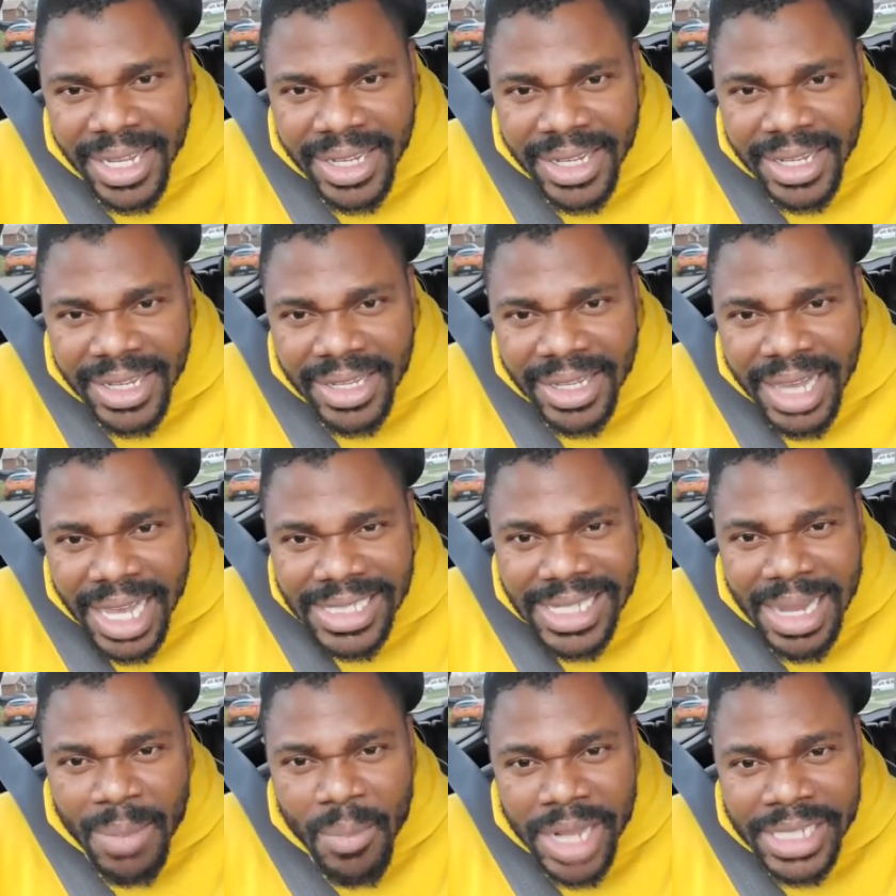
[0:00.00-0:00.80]
Like, you
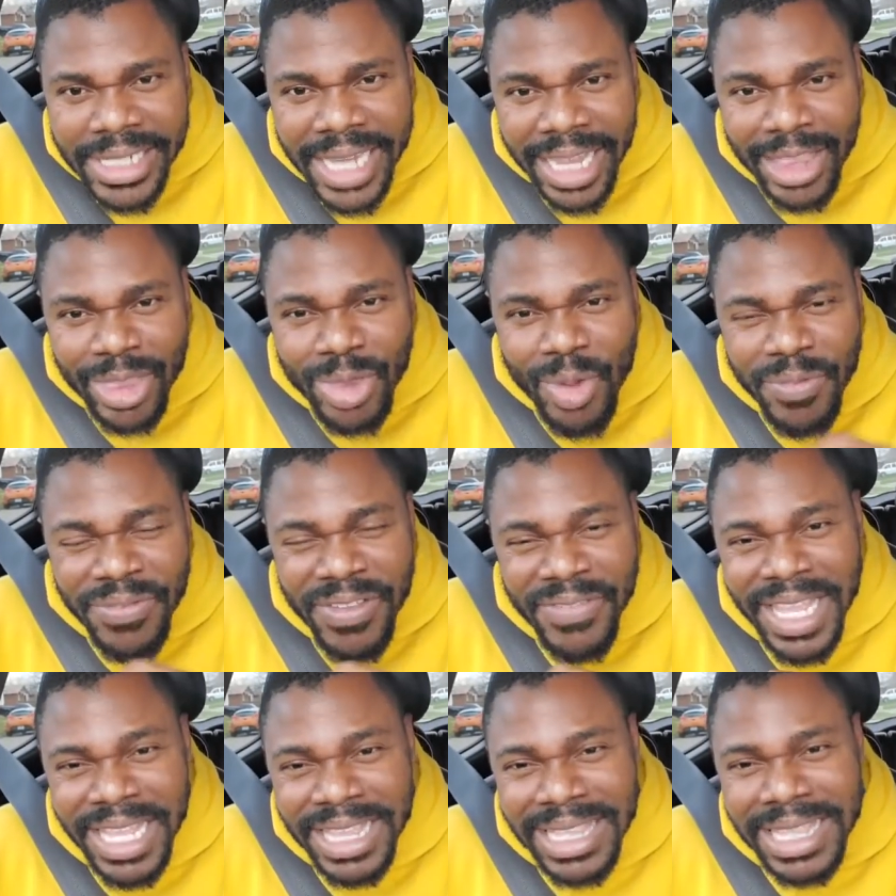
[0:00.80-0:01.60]
know how the footballers
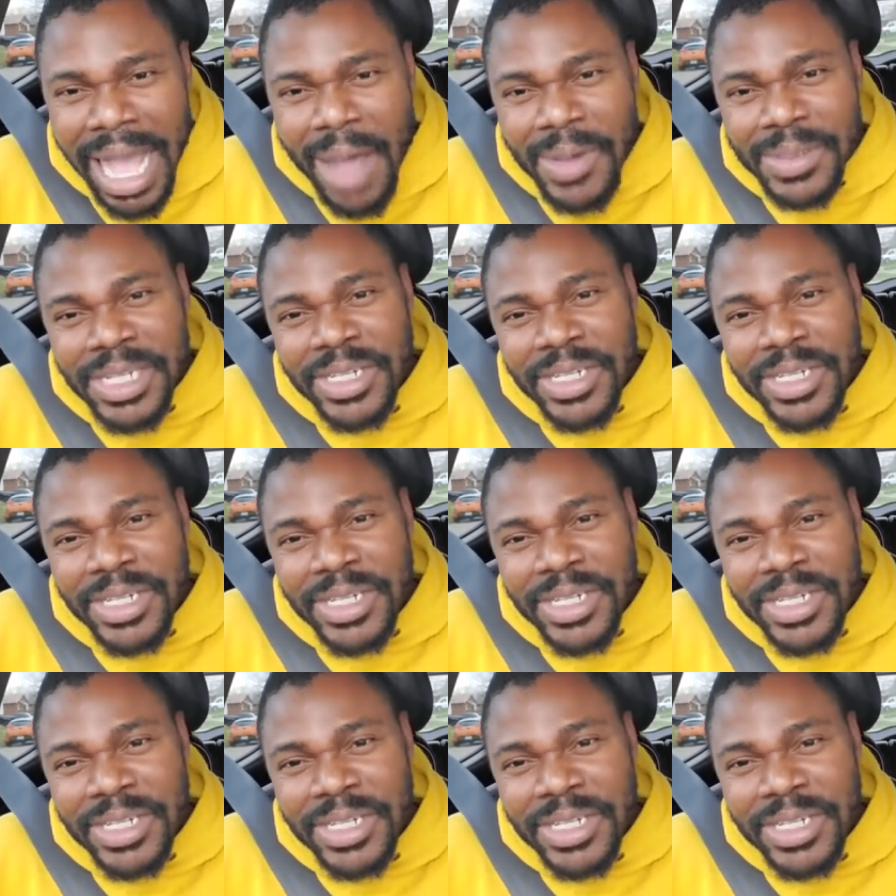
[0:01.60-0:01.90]
get paid?